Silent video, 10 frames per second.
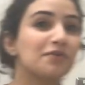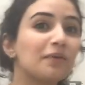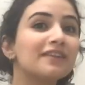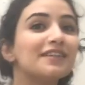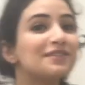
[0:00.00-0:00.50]

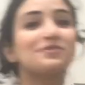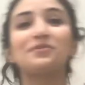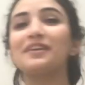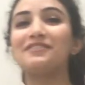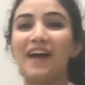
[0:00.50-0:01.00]
20 to
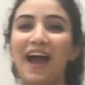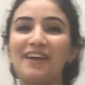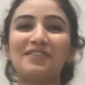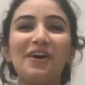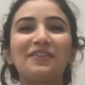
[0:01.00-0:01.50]

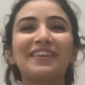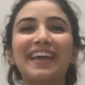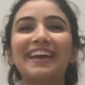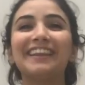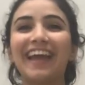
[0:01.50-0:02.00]
25 with
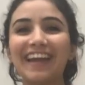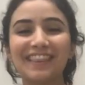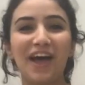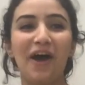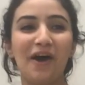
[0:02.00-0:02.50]
a
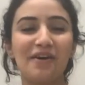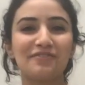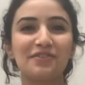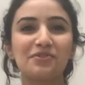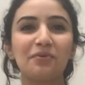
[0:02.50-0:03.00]
length
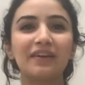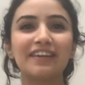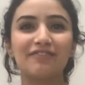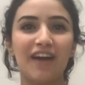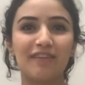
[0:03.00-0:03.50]
of
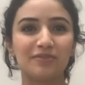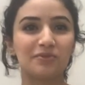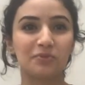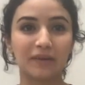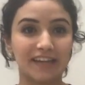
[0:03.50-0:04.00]
25
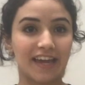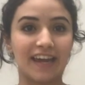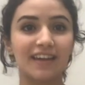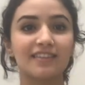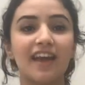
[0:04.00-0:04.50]
to
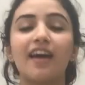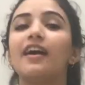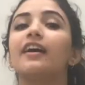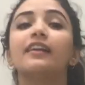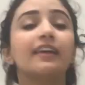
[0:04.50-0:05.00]
28,
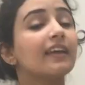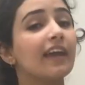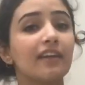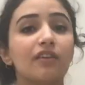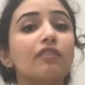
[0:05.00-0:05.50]
and it can
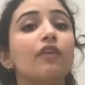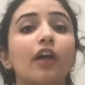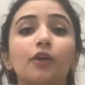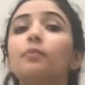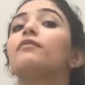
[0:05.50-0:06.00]
handle a
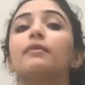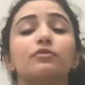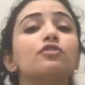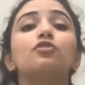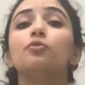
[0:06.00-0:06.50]
volume of up
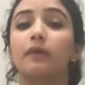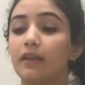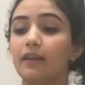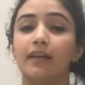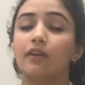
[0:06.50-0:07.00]
to 2
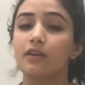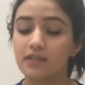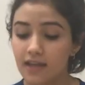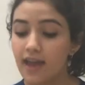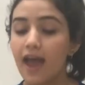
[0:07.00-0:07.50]

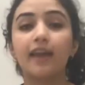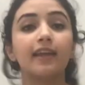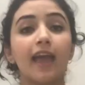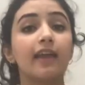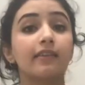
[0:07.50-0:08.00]
milliliters. And
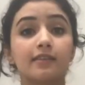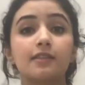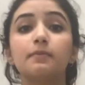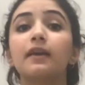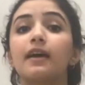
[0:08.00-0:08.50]
again, this
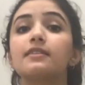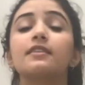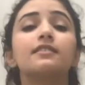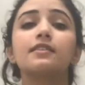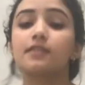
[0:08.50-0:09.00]
is because
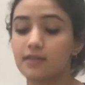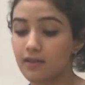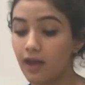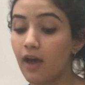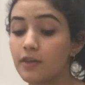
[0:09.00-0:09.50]

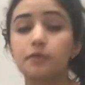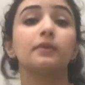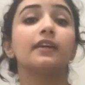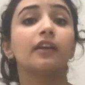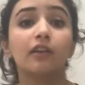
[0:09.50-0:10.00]
this
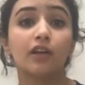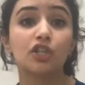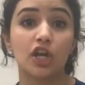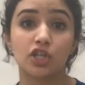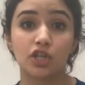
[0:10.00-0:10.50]
particular
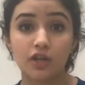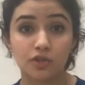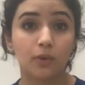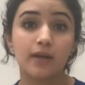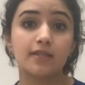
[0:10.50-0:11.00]
injection
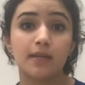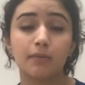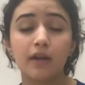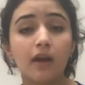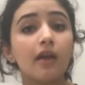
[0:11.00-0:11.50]
is going
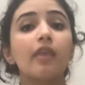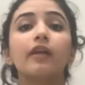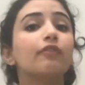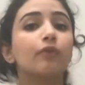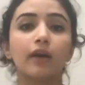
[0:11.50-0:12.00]
deeper,
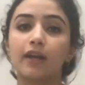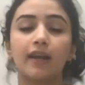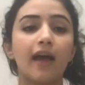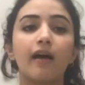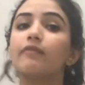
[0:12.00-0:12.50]
therefore it can
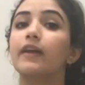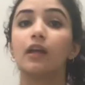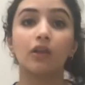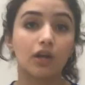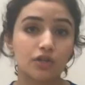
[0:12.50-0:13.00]
have
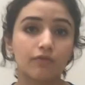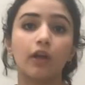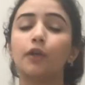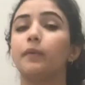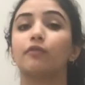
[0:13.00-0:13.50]
a larger
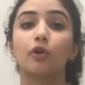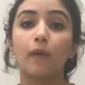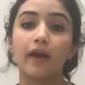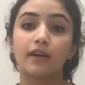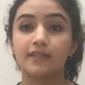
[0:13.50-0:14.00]
volume and
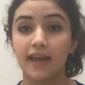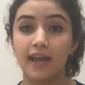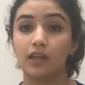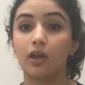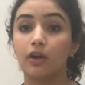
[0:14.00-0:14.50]
requires
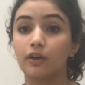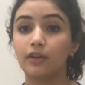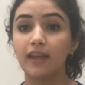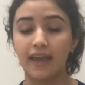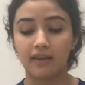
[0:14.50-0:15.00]
a
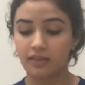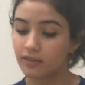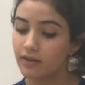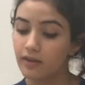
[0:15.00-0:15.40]
longer length.